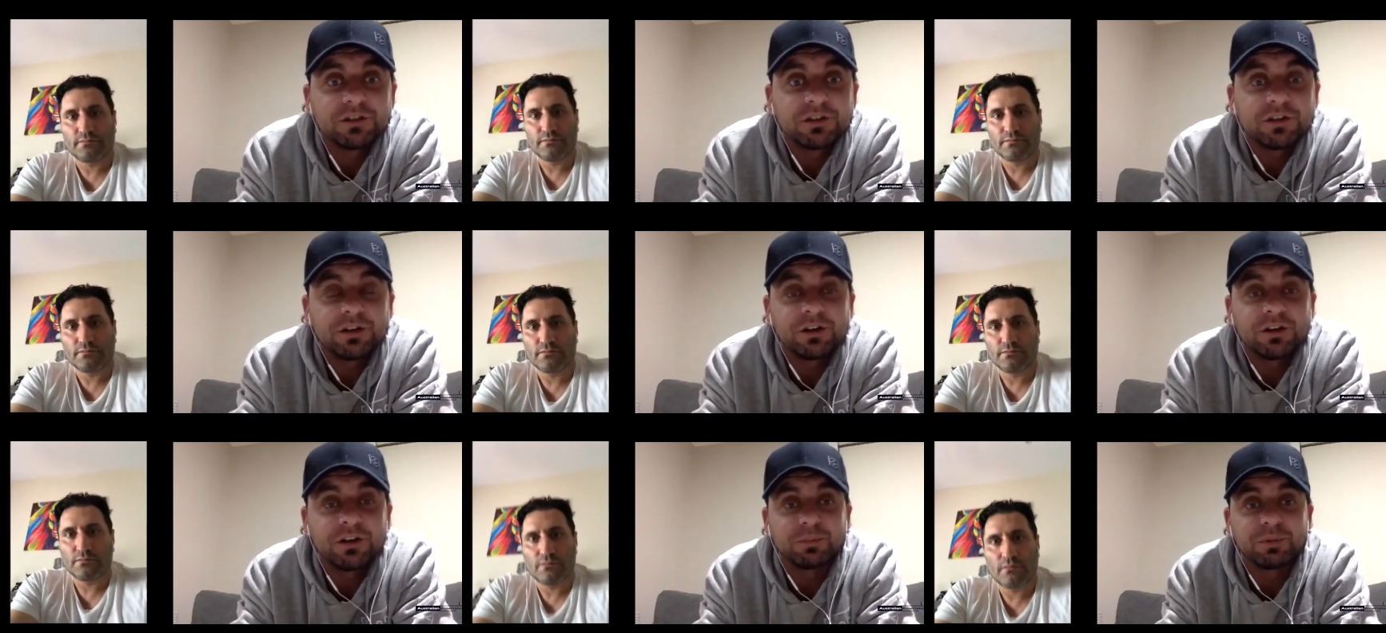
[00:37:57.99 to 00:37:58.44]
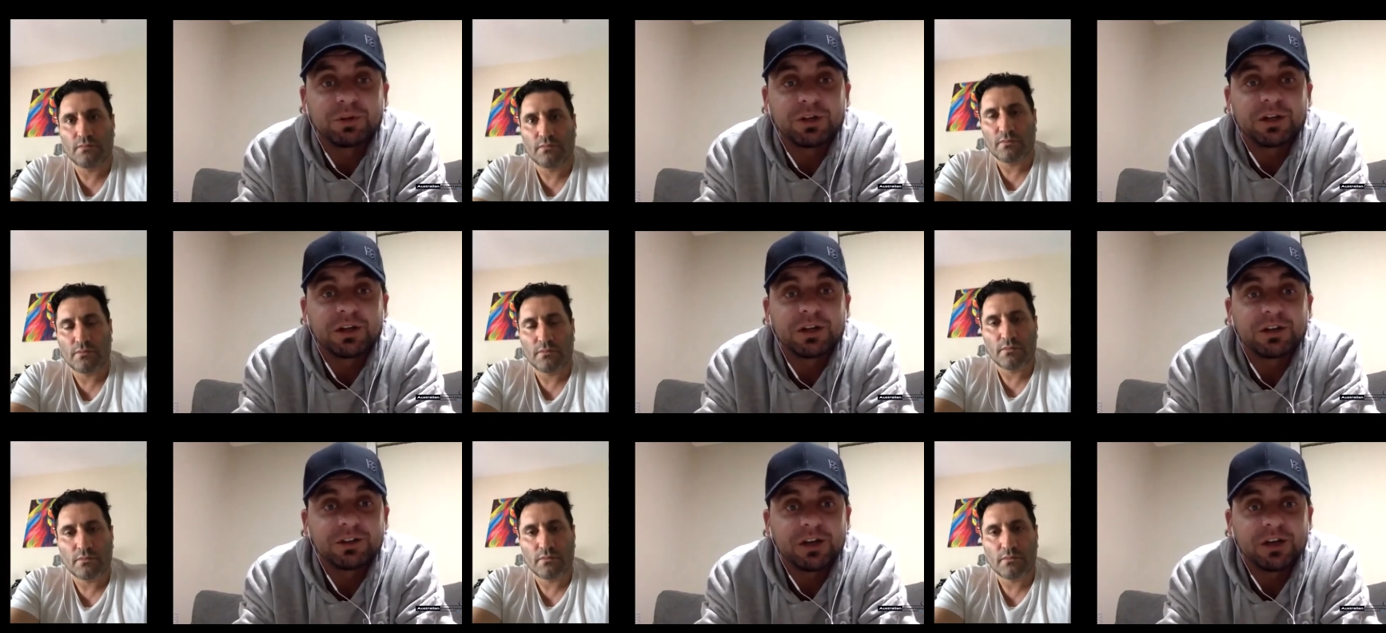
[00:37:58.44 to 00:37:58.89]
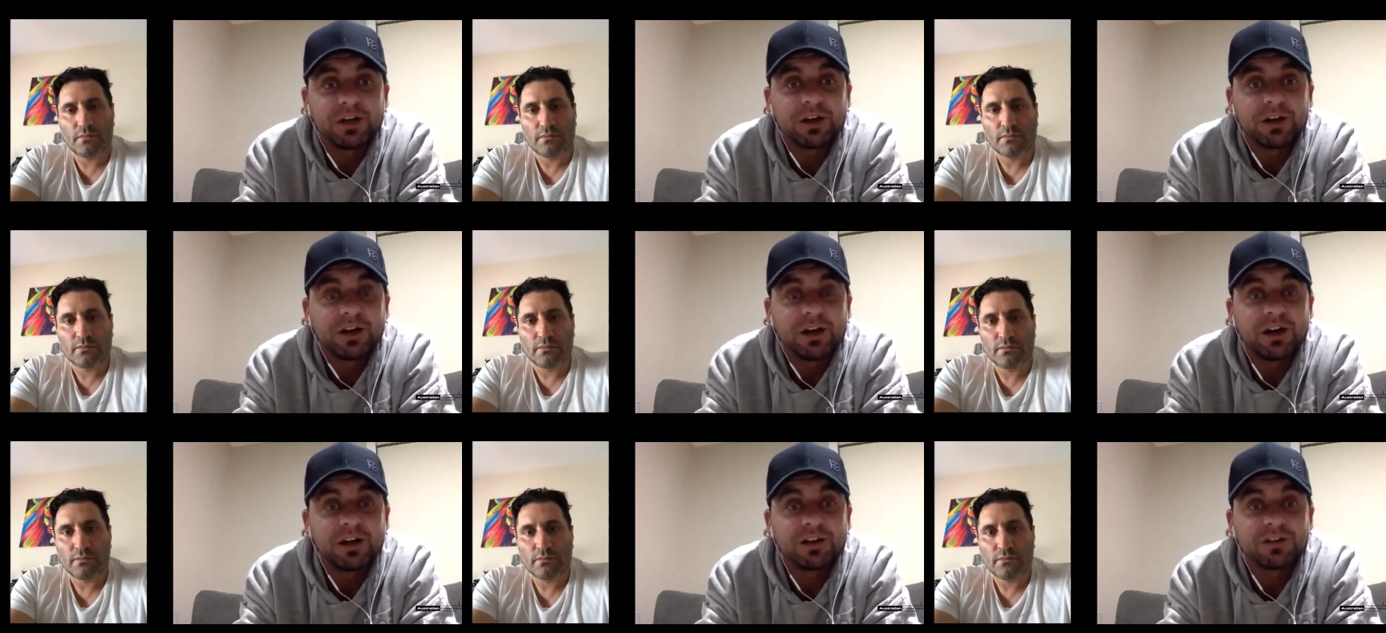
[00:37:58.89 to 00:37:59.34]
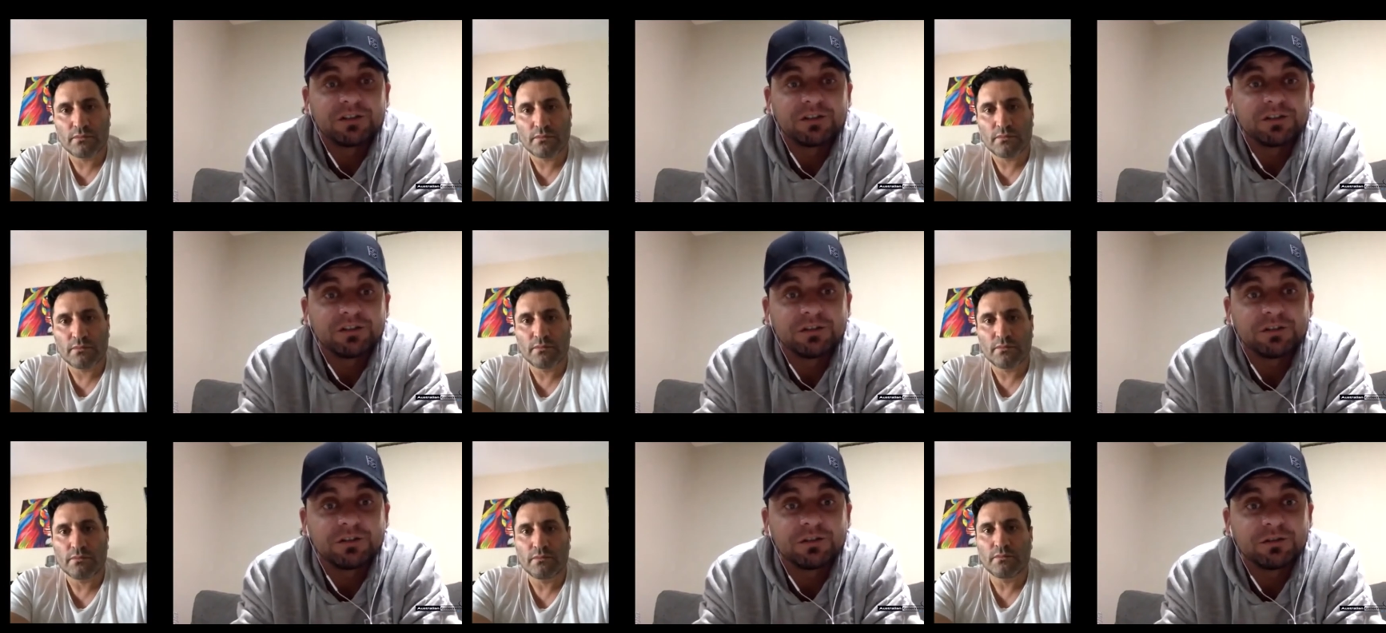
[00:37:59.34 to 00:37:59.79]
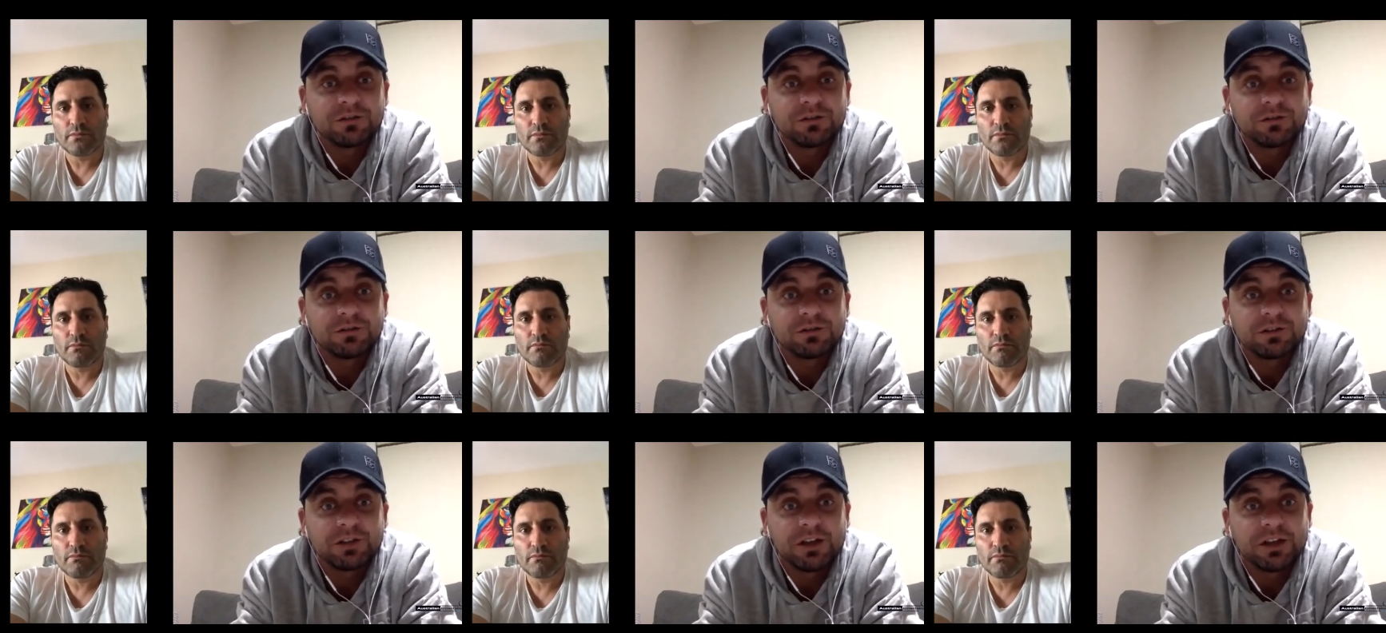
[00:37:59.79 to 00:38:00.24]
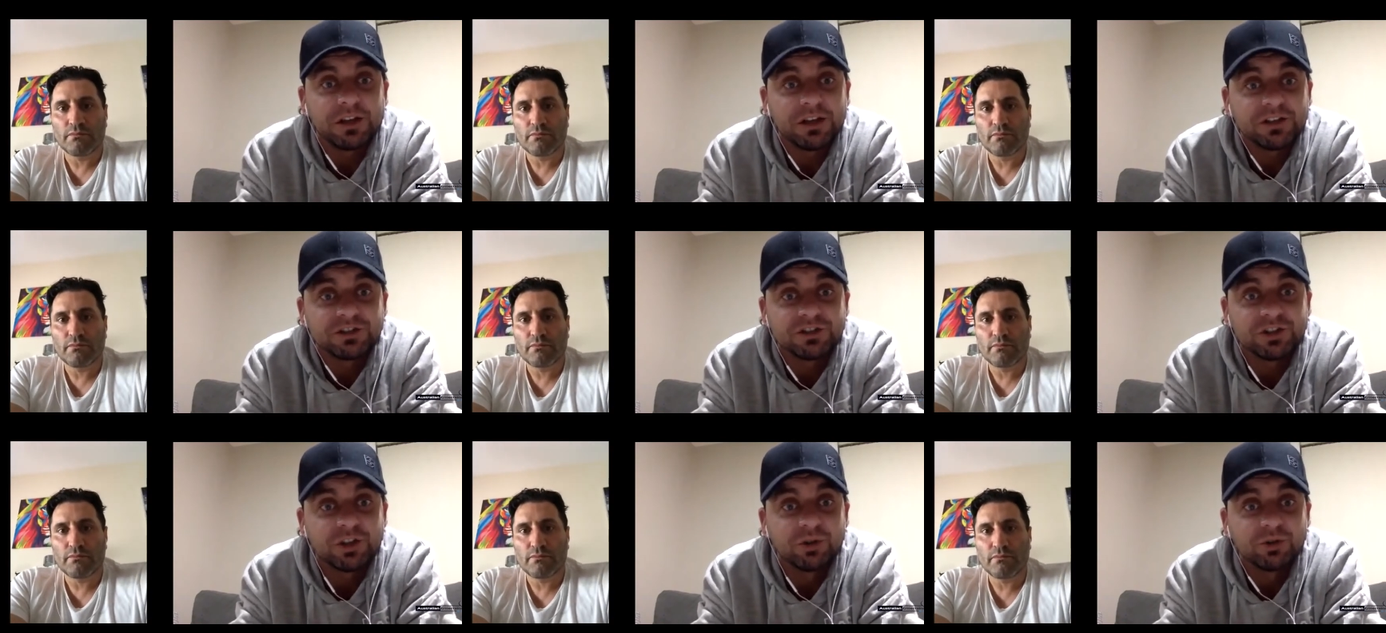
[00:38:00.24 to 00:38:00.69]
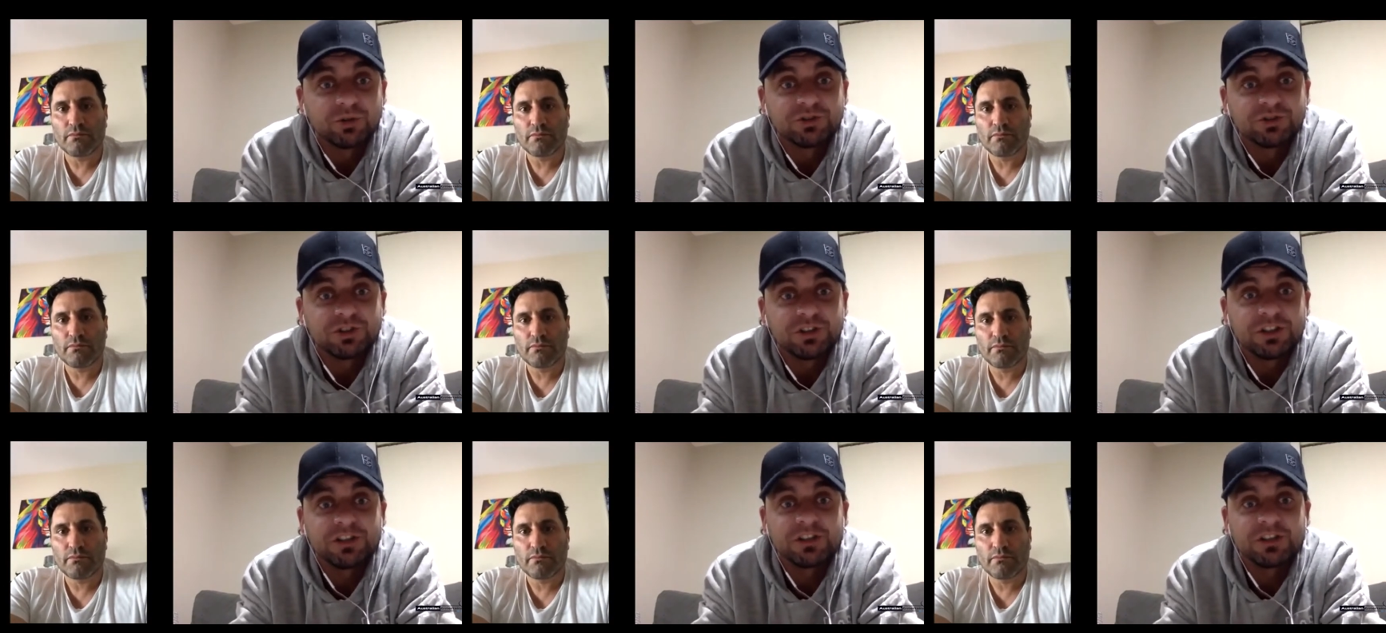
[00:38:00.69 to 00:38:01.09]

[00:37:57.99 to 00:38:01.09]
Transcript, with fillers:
Speaker 1: a player that has that excels.